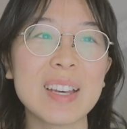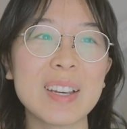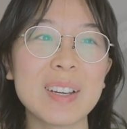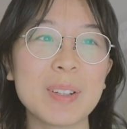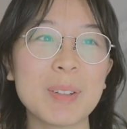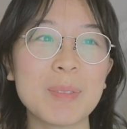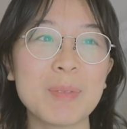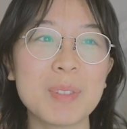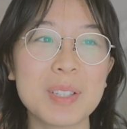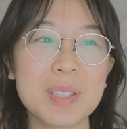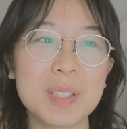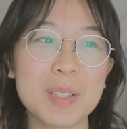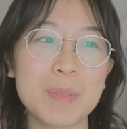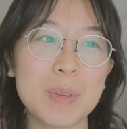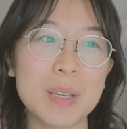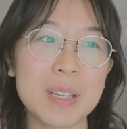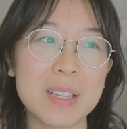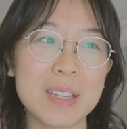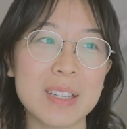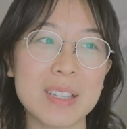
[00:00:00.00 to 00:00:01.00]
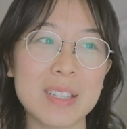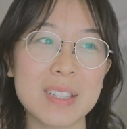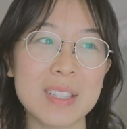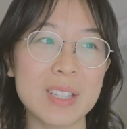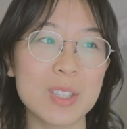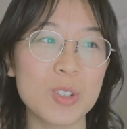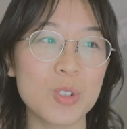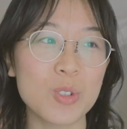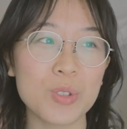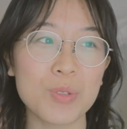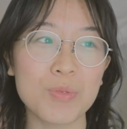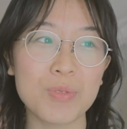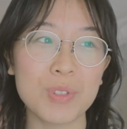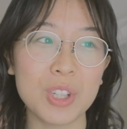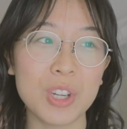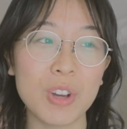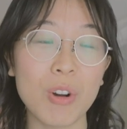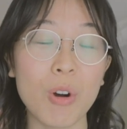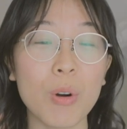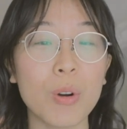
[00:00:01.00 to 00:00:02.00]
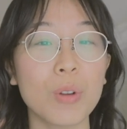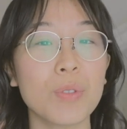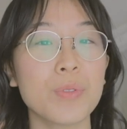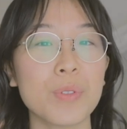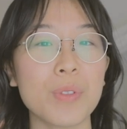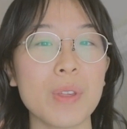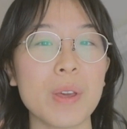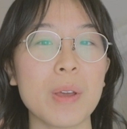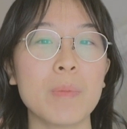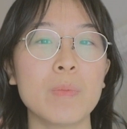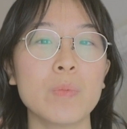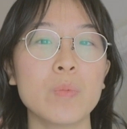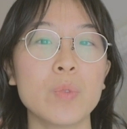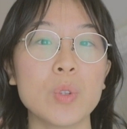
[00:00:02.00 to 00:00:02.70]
um, this is because it's just really hard for them